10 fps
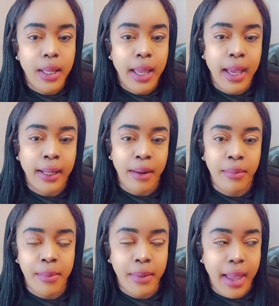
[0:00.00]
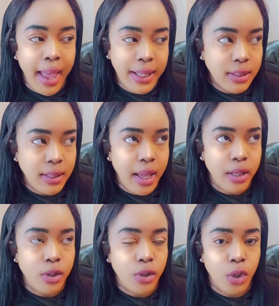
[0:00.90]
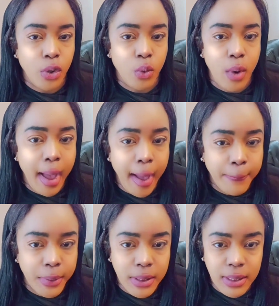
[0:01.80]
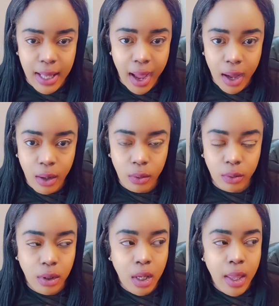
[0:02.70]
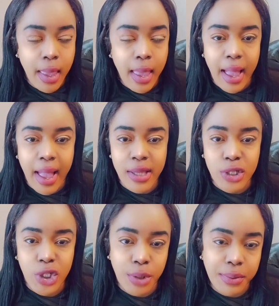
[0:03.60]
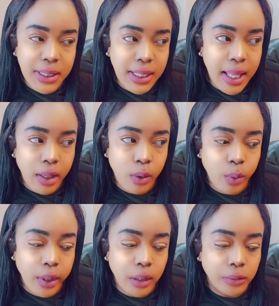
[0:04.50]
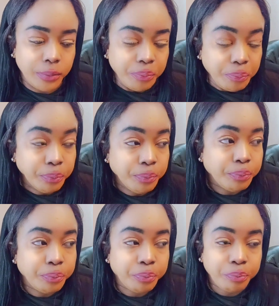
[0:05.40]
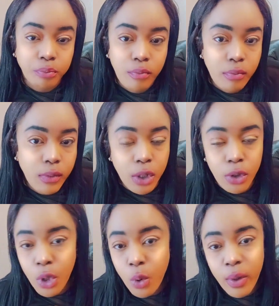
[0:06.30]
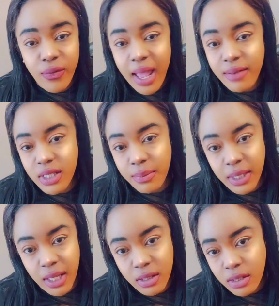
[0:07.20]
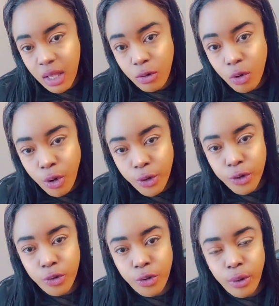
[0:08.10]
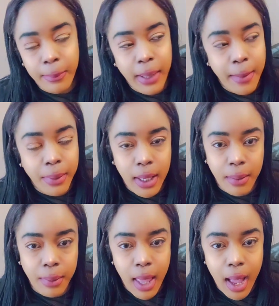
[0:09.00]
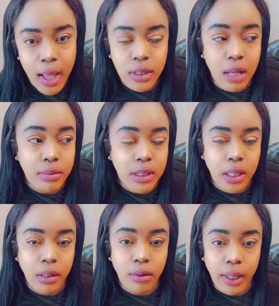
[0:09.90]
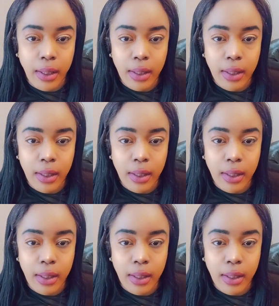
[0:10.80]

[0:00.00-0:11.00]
And I remember asking, like, you know, what happens now? And she was like, well, you know, if I have something else, I'll call you, and blah, blah, blah. So I was like, okay.